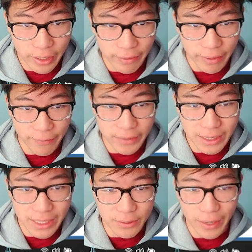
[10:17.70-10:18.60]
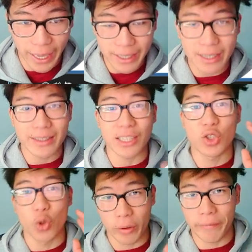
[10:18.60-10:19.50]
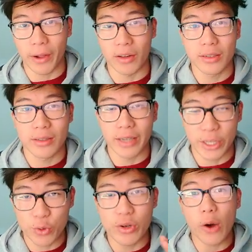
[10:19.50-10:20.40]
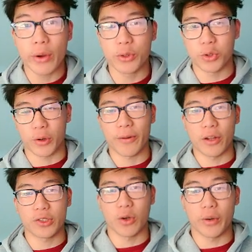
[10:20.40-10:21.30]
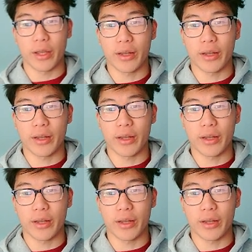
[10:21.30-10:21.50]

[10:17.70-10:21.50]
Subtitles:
if this gets flagged, that's your fault, and you know it was your fault. So